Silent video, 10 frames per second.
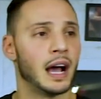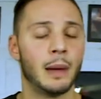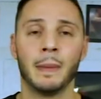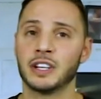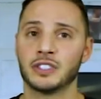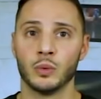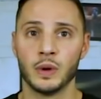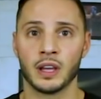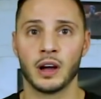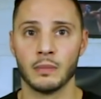and I managed to
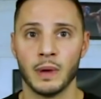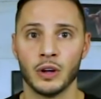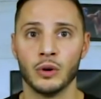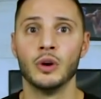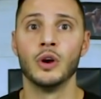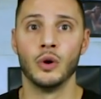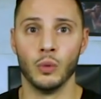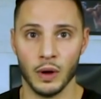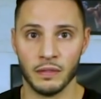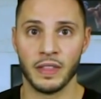win the gold medal
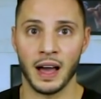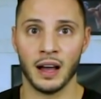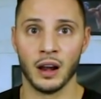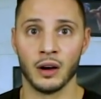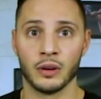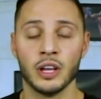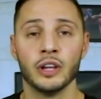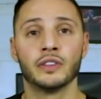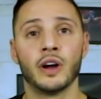with that alone.